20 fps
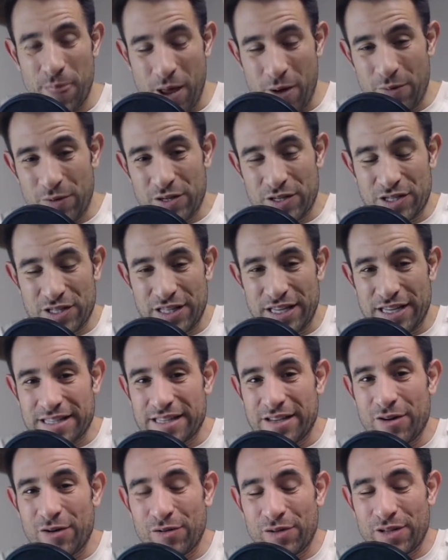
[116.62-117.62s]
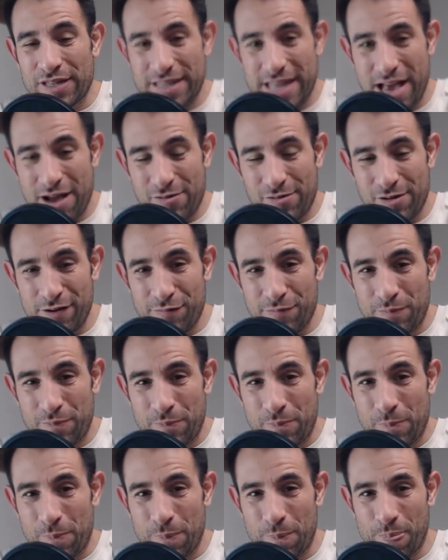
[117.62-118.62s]
I want to select only that one.
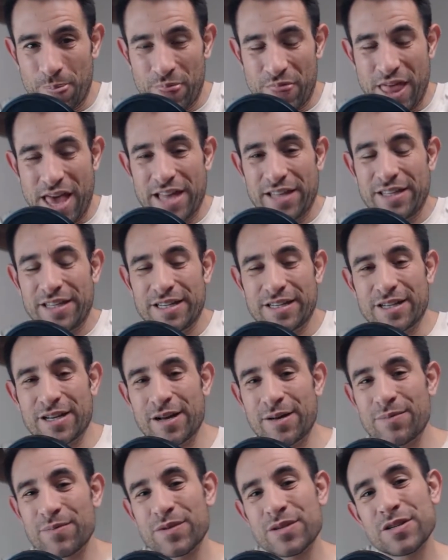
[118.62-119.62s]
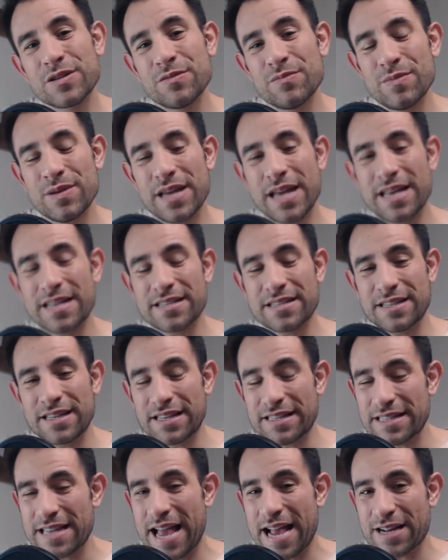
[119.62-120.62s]
That lead comes to me as an
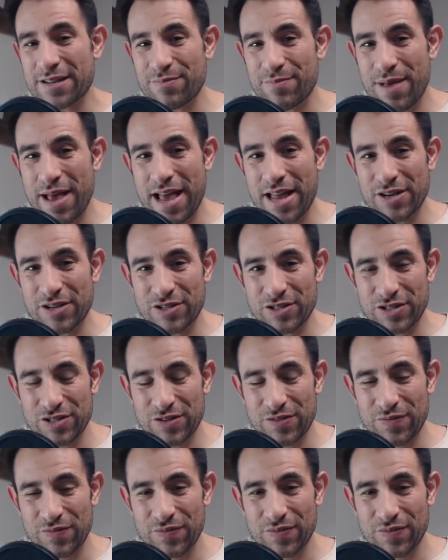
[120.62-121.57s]
exact match.